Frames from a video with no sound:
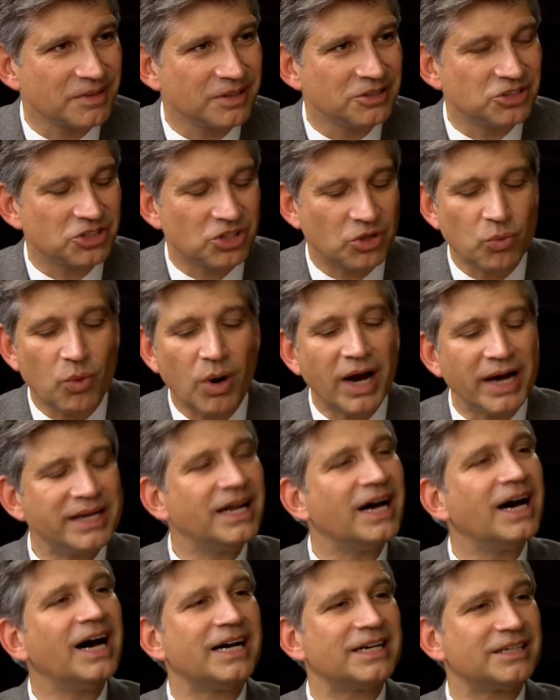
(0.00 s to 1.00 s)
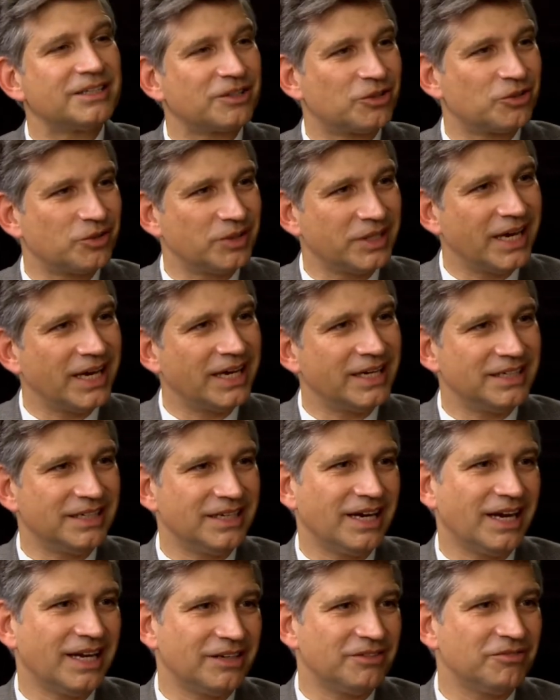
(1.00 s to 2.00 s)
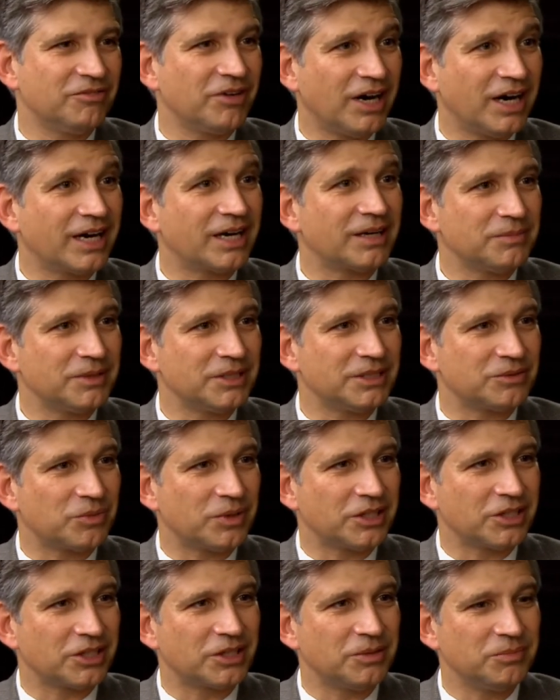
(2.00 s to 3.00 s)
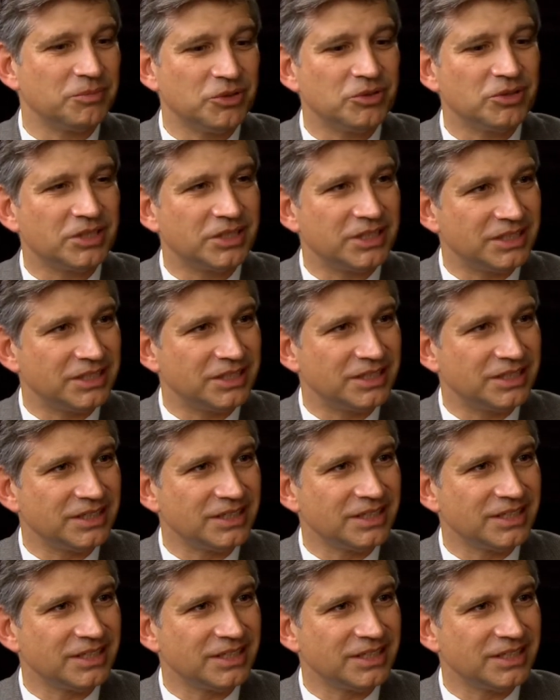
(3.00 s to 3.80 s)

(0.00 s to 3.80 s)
So why not create an environment where the community